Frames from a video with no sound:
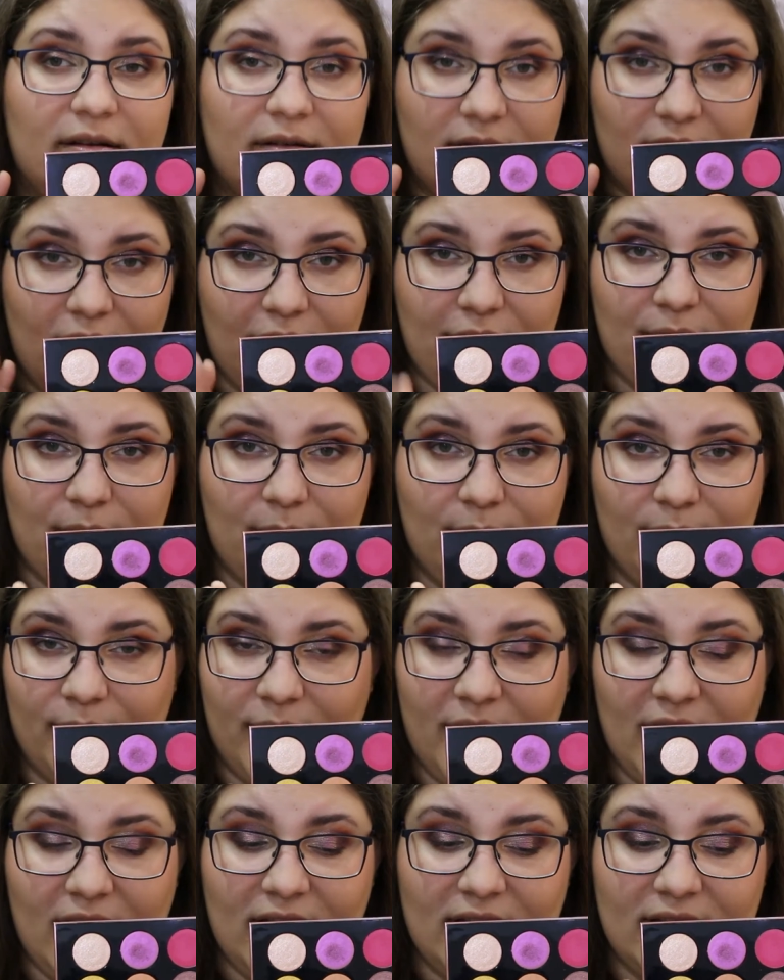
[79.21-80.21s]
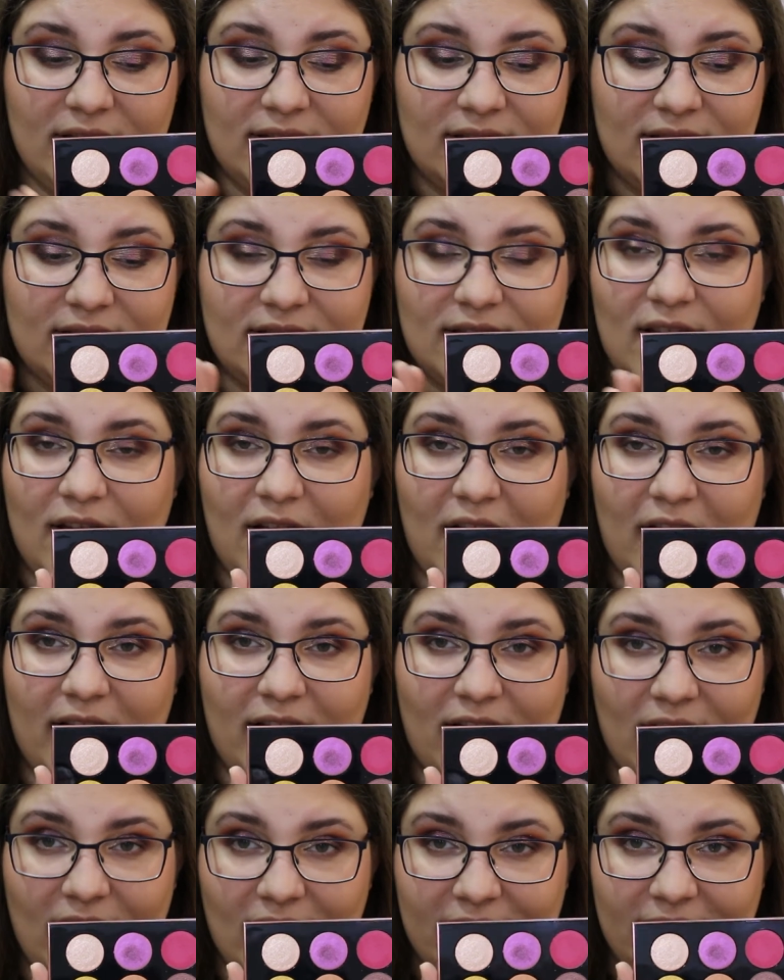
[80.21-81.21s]
The thing is that I
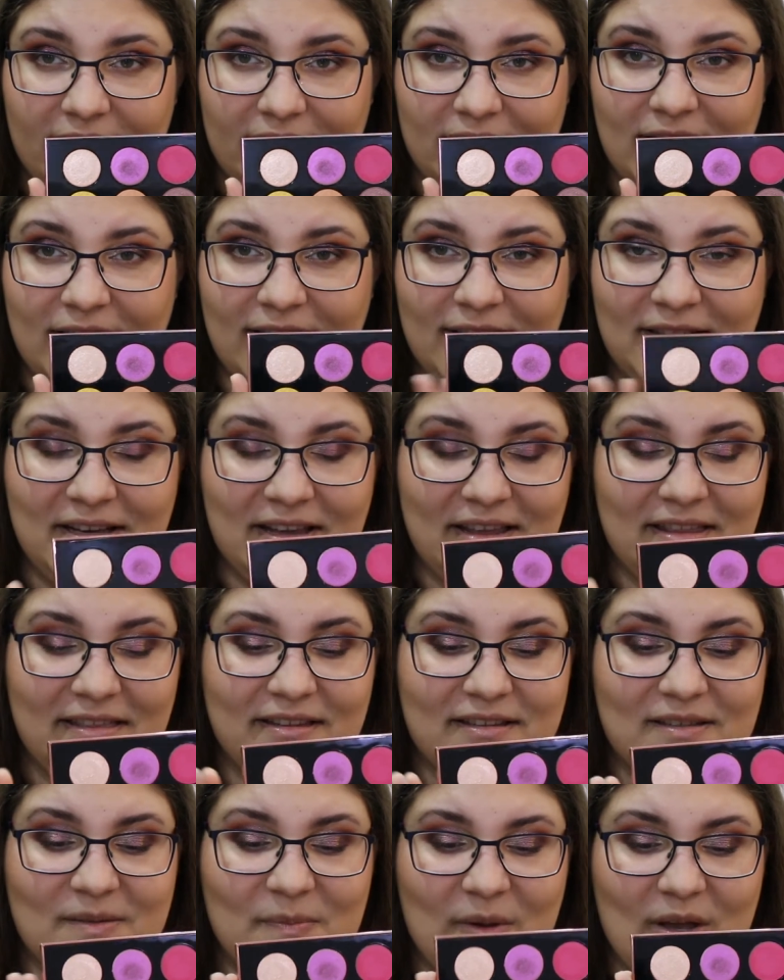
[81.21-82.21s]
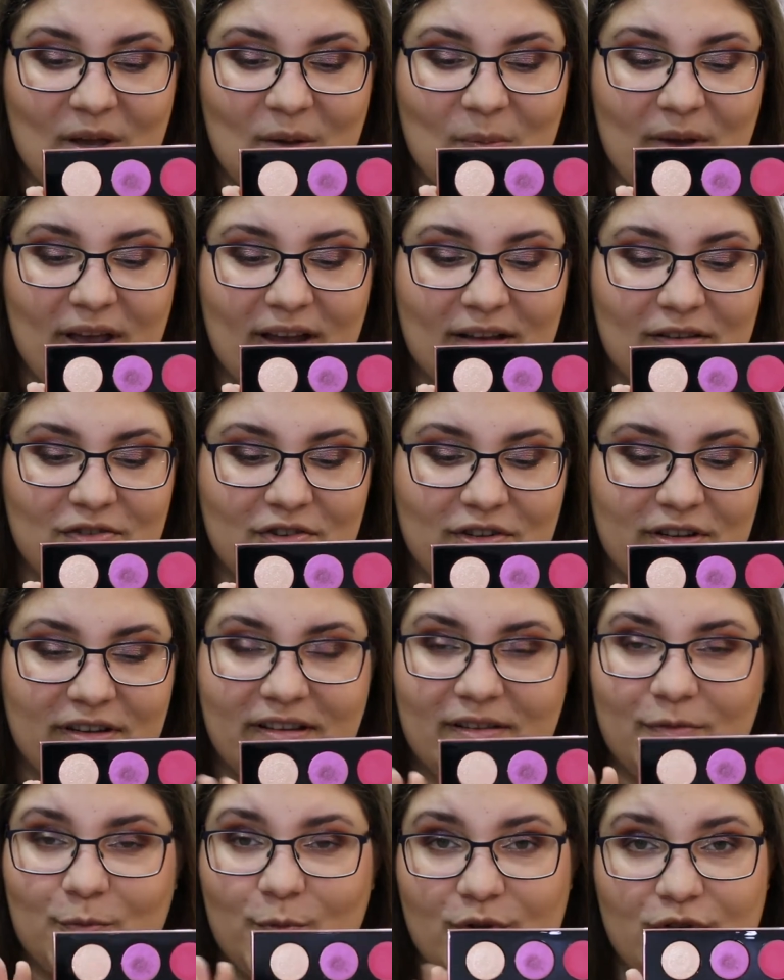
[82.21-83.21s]
got it in this pink
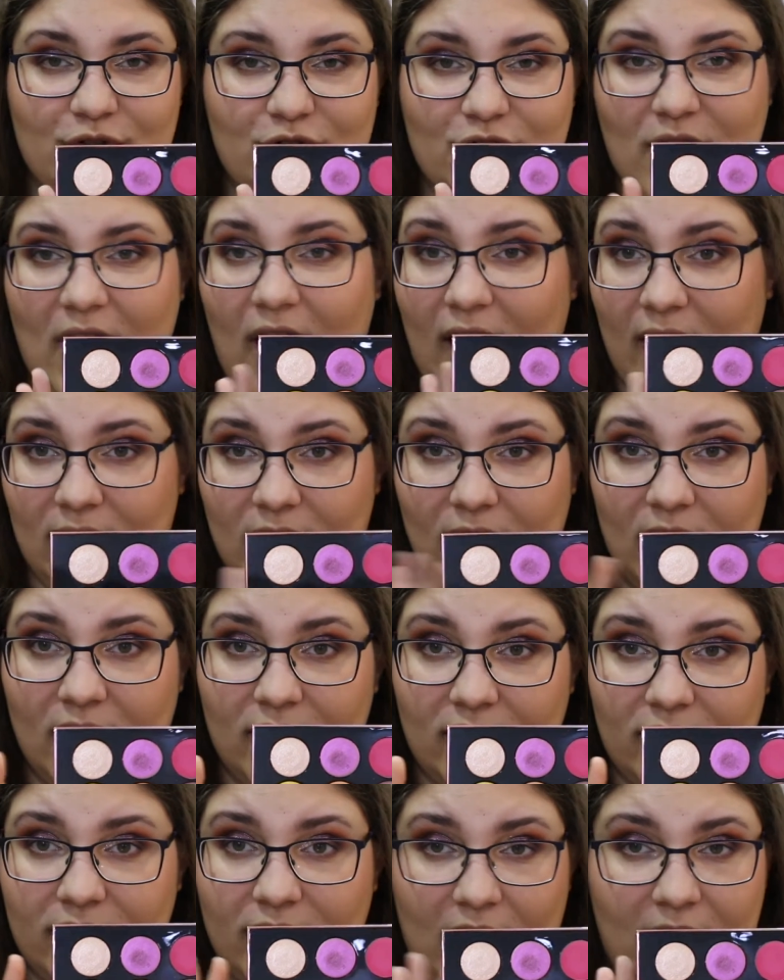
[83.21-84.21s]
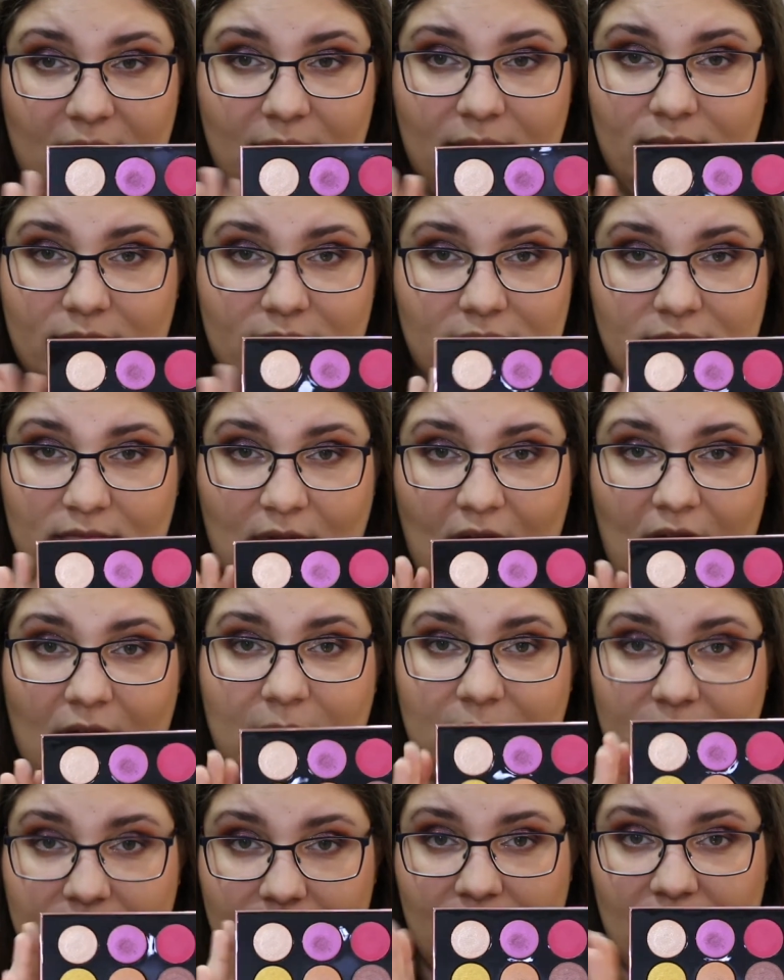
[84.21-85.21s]
packaging, which I love.
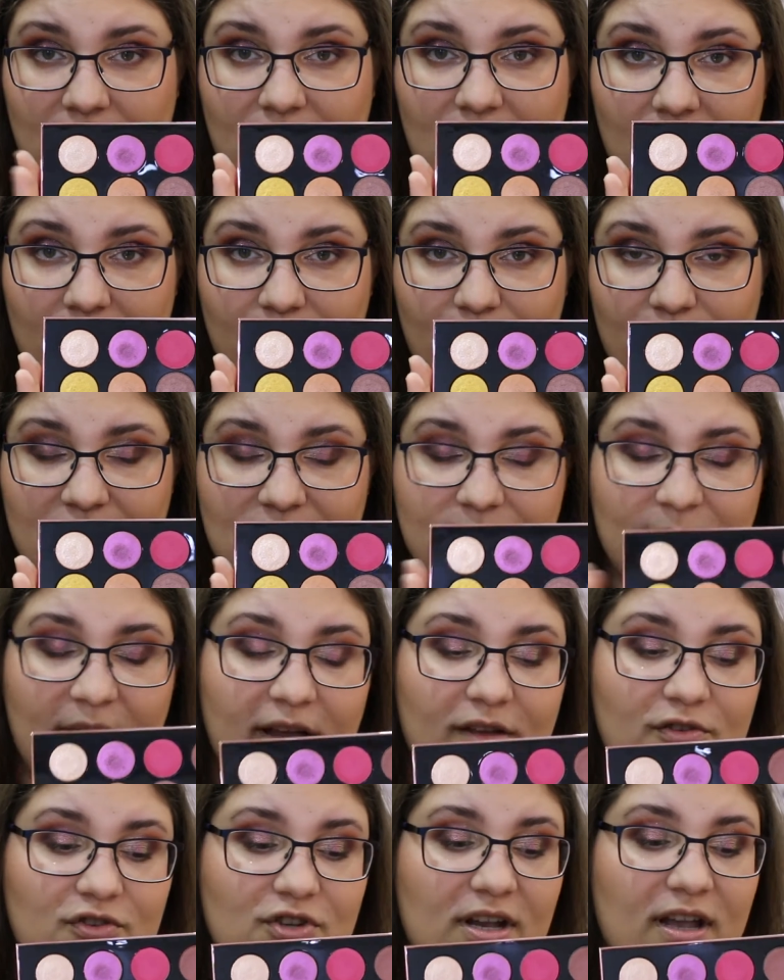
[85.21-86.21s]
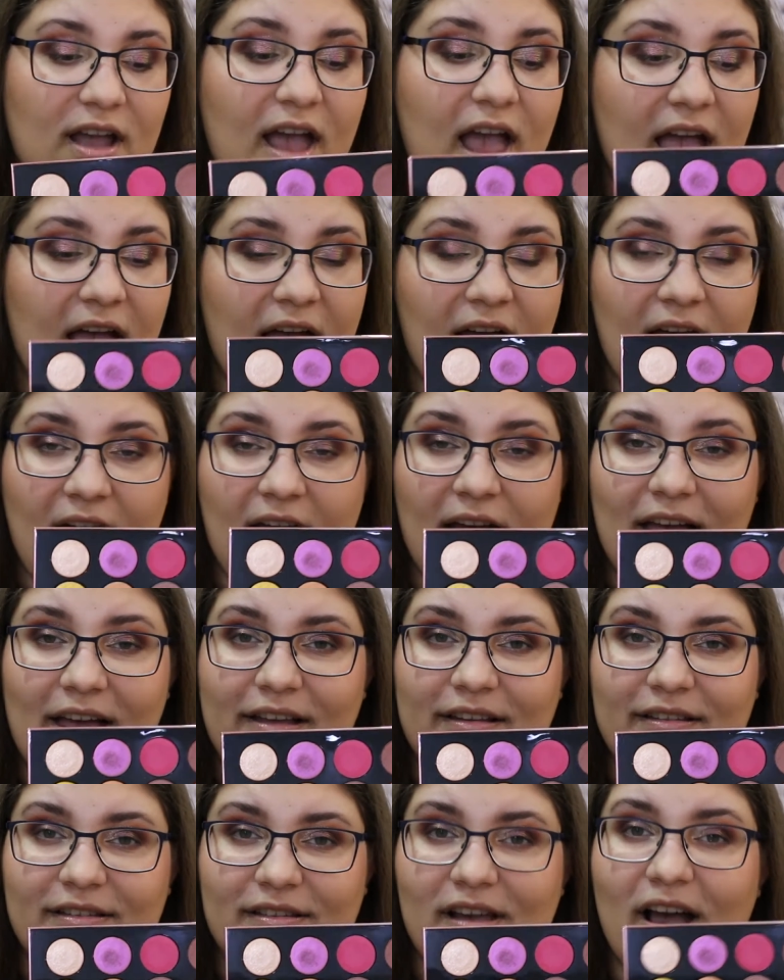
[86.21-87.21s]
I'm in love with this packaging.
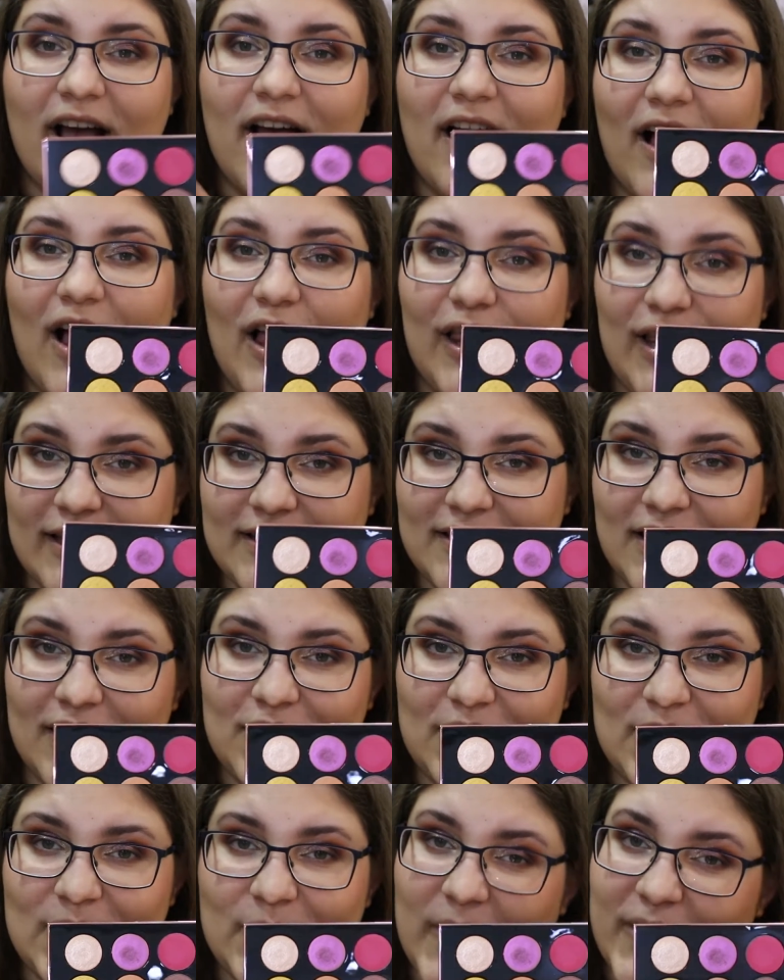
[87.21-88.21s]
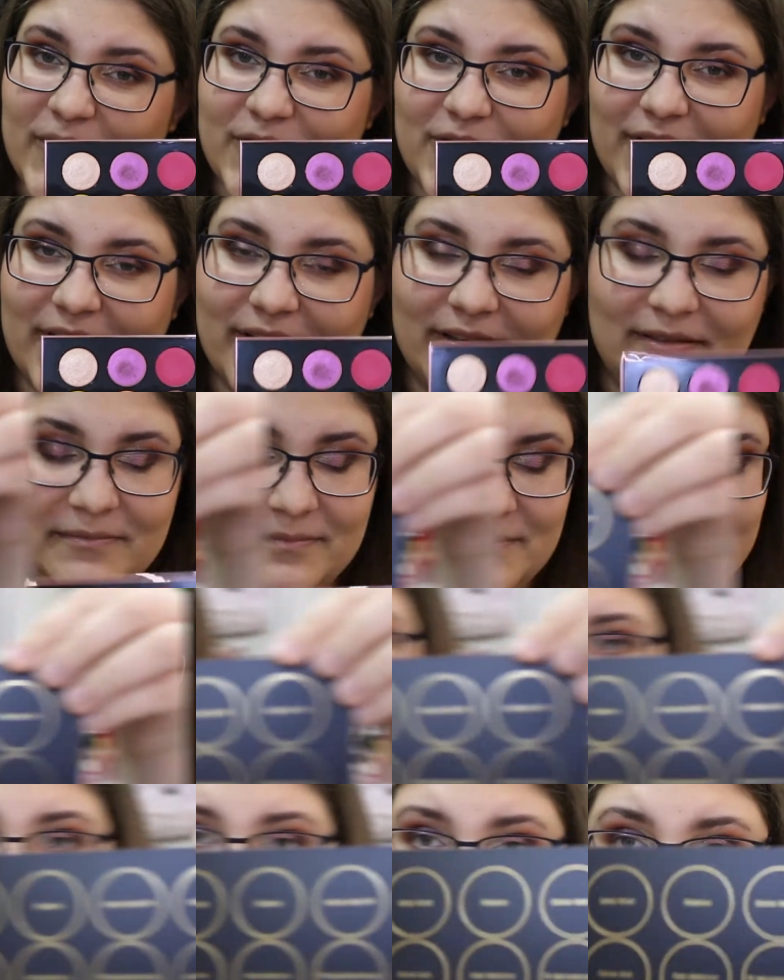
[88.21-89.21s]
And let's get to swatching.
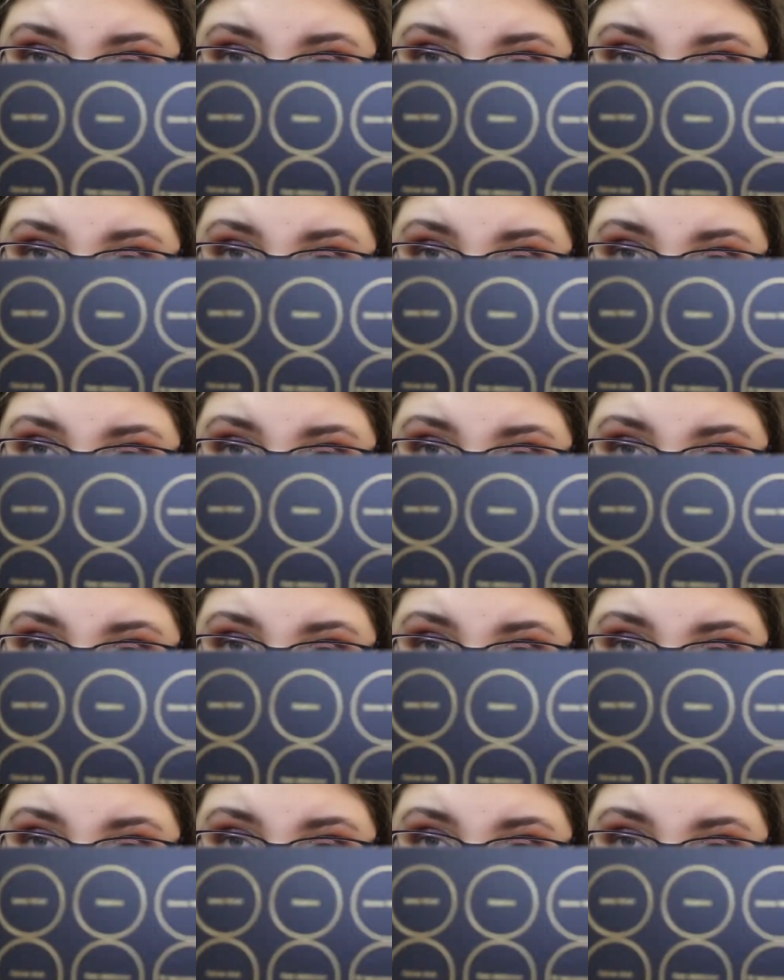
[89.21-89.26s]
These are